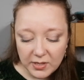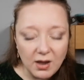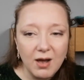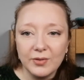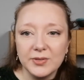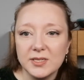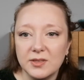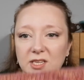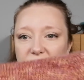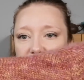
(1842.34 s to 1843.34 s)
yarn. So
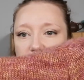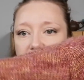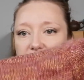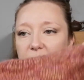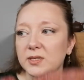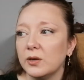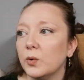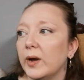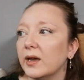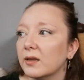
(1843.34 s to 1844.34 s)
this just worked up so
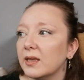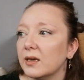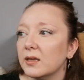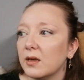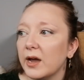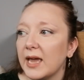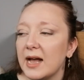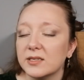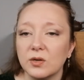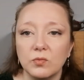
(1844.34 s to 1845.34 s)
quick. I think I
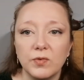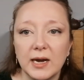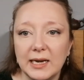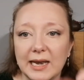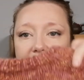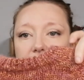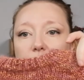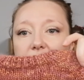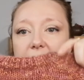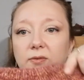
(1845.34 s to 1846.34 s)
cast on really late the
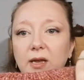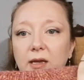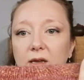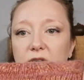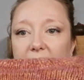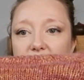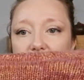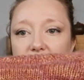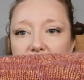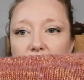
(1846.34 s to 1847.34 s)
one evening and
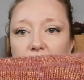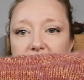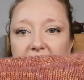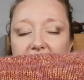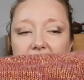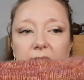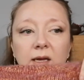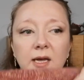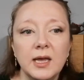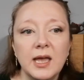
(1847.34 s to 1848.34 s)
literally just got up to here.
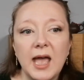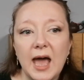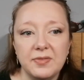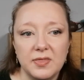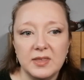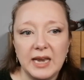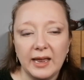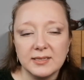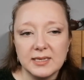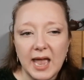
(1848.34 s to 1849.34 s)
And then the
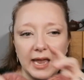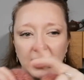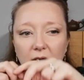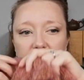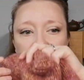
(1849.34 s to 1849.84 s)
next day I'd